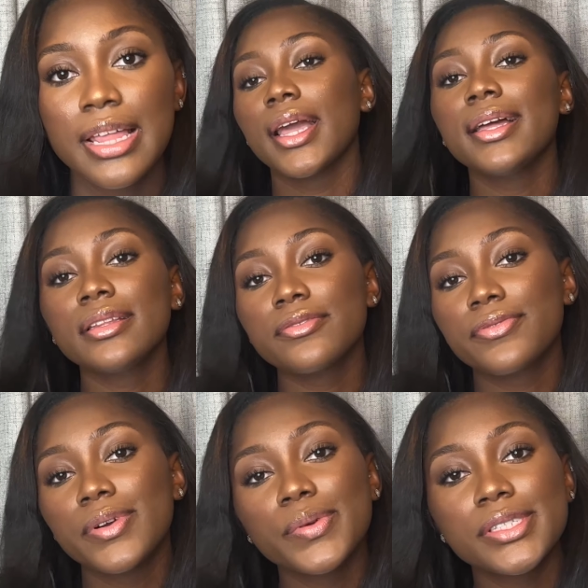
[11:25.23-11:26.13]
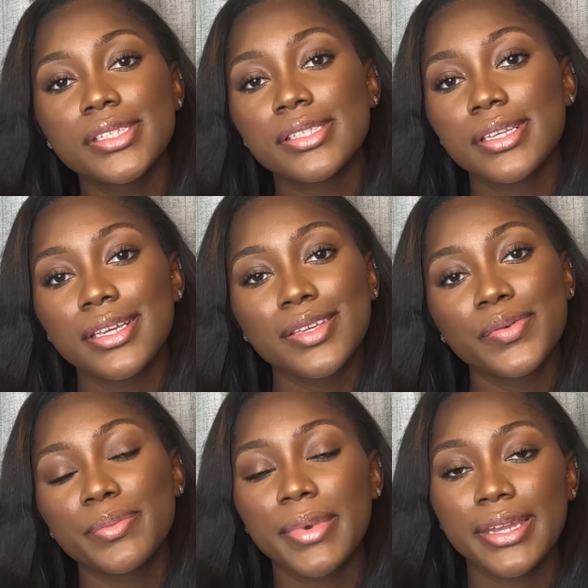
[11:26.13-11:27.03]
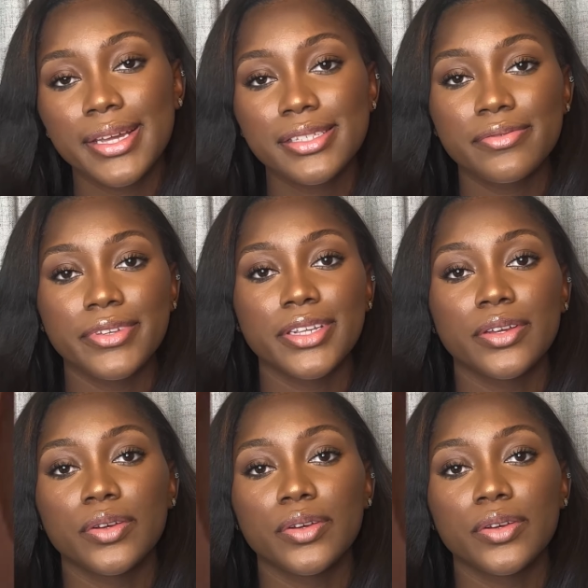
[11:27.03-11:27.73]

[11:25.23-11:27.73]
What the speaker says: I look forward to seeing you in my next video.